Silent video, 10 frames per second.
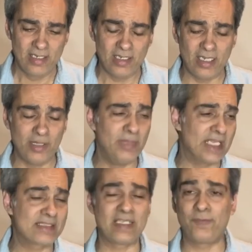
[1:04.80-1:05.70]
um,
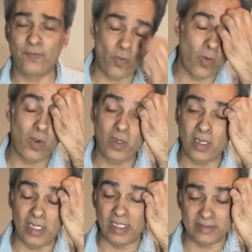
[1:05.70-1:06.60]
except for
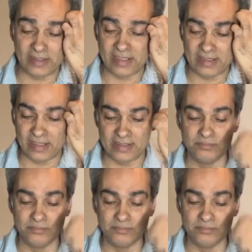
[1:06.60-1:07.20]
uh, I think uh,